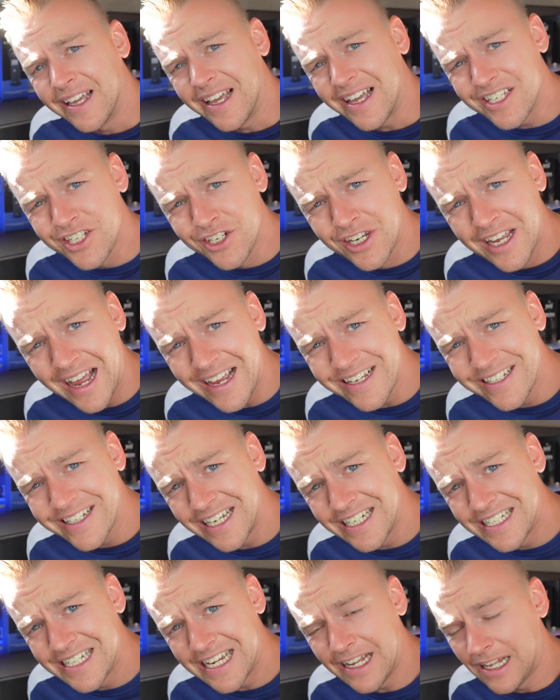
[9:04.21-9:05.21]
As you guys
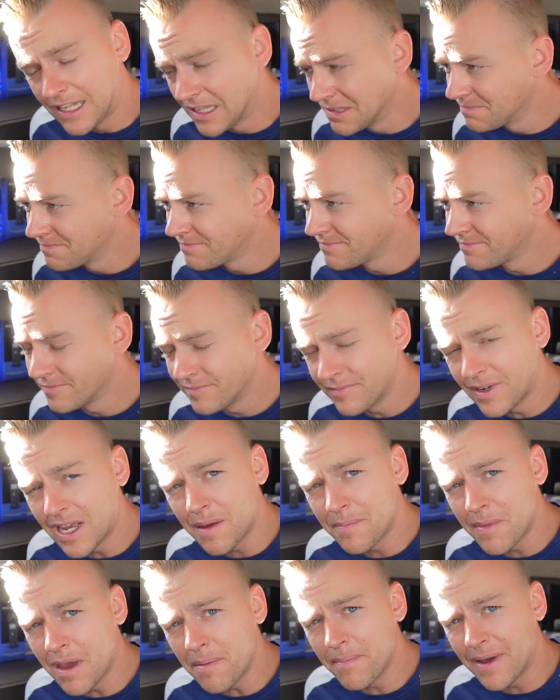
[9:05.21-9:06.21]
can tell,
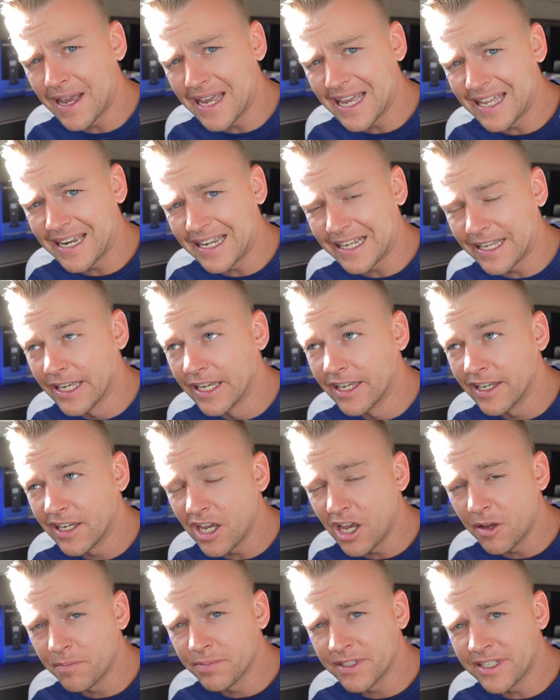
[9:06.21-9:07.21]
I'm at my attic
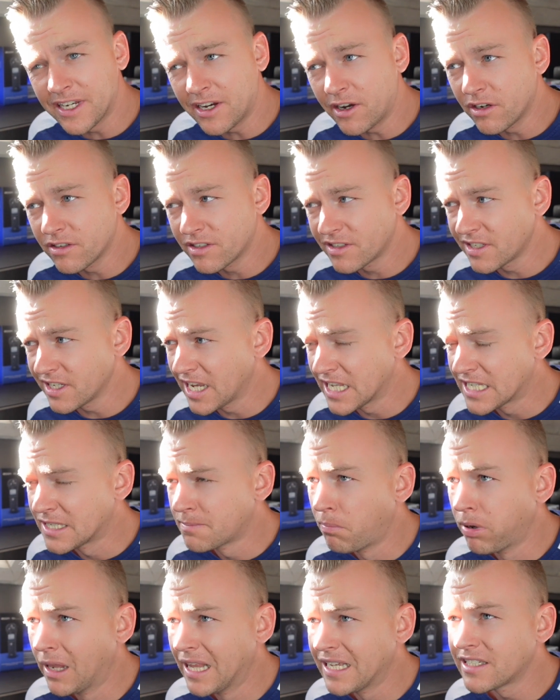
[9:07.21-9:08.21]
upstairs. It's
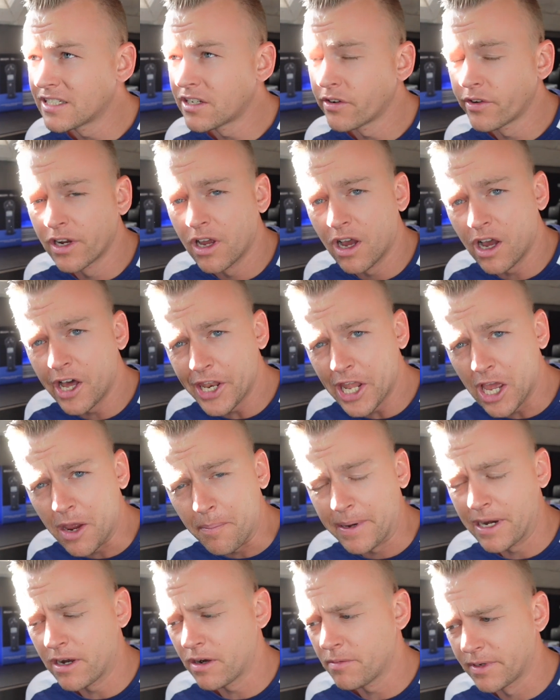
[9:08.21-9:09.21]
blistering hot
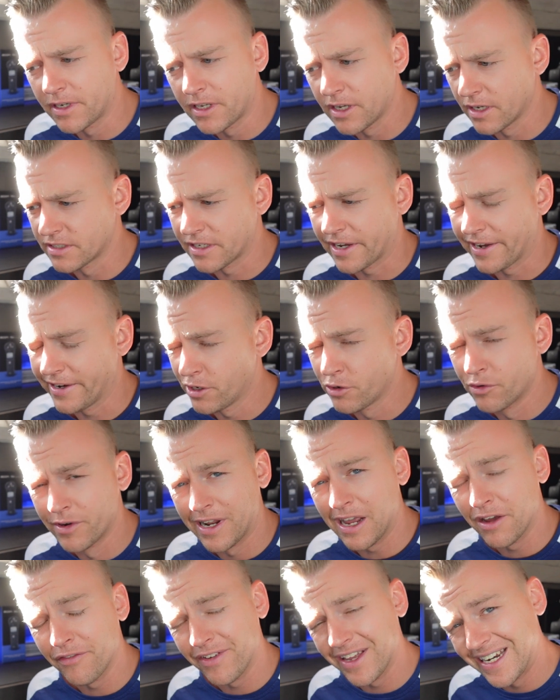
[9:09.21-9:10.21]
up here because I don't
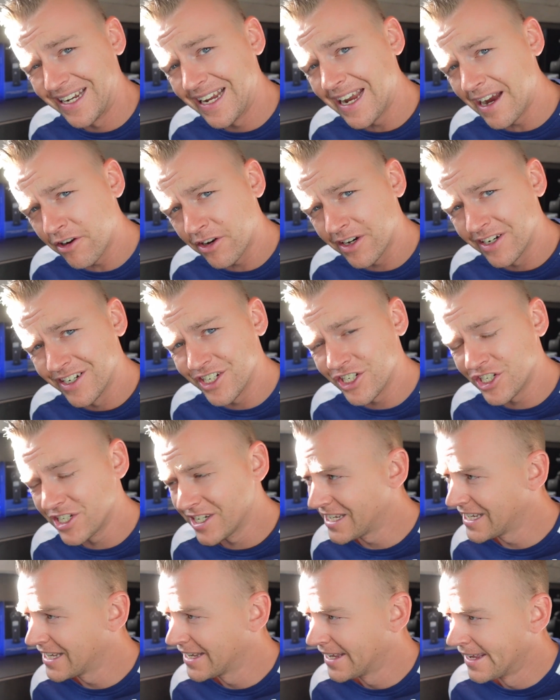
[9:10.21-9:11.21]
have any air
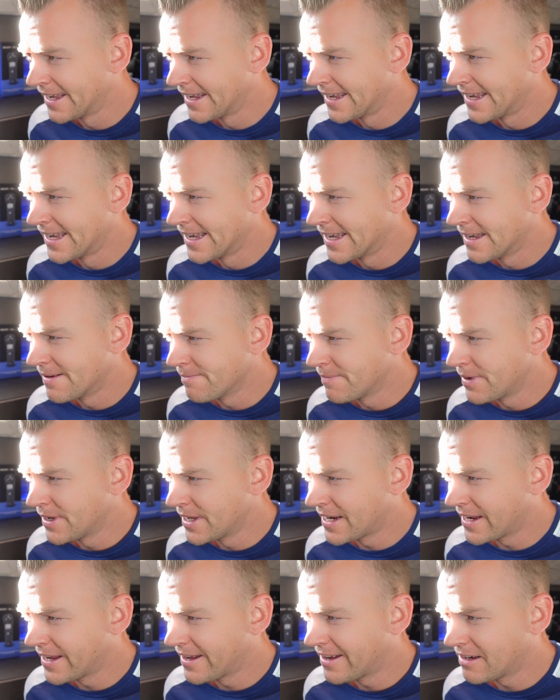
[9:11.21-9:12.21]
conditioning.
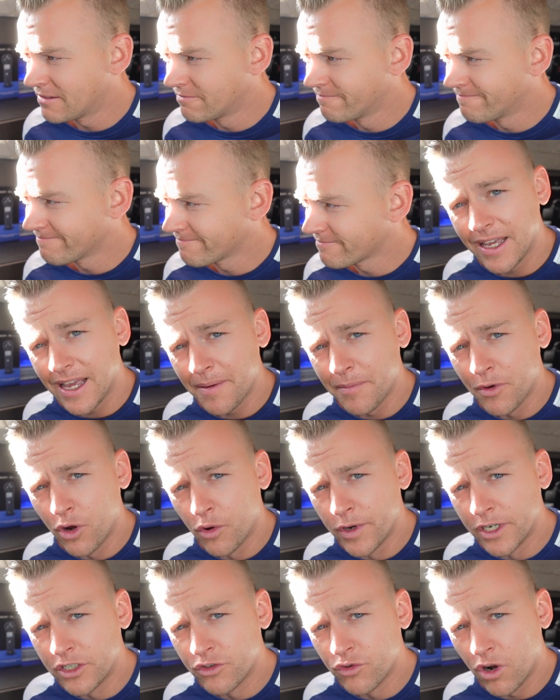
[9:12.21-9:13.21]
But um, I'm
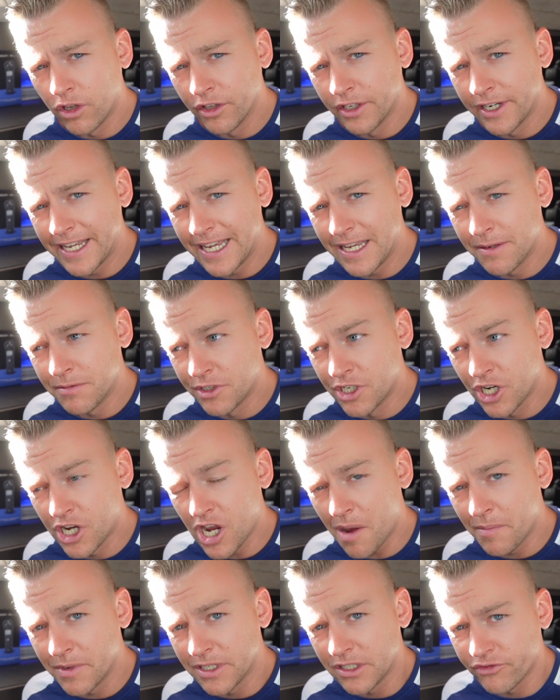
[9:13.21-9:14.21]
going through all the names, the
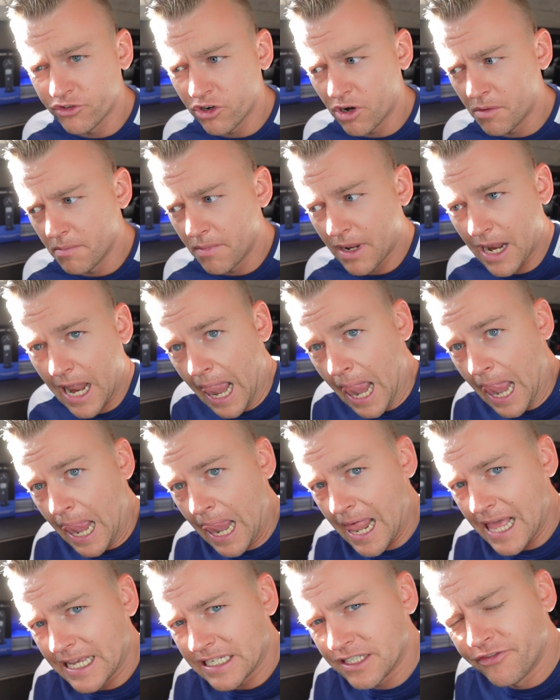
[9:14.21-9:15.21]
comments from
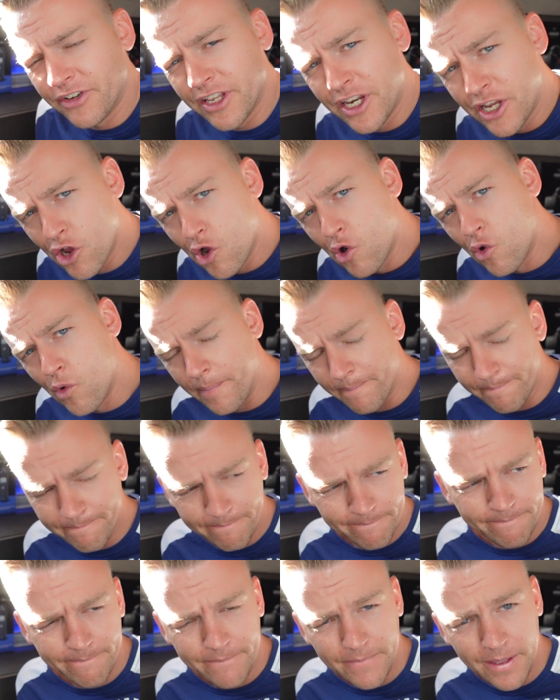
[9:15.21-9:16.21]
last video.
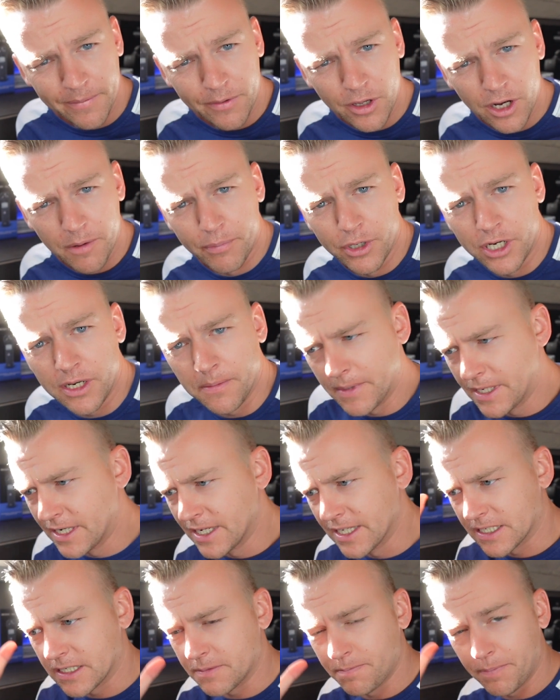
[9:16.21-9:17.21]
I'm gonna put them
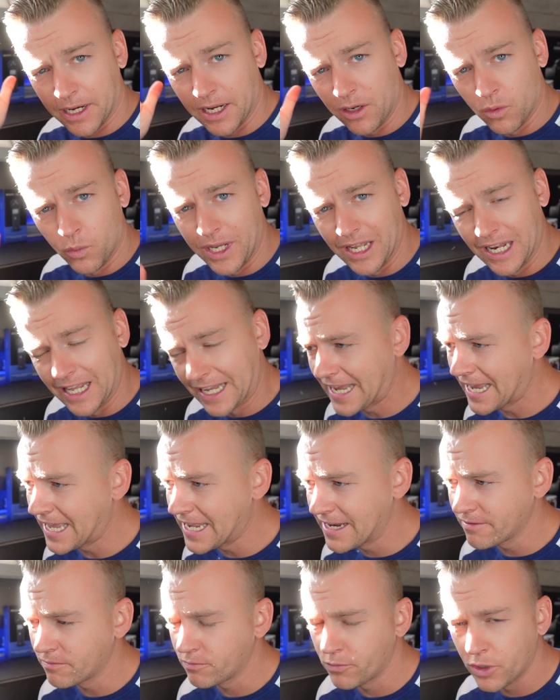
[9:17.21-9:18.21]
in the spinning wheel again.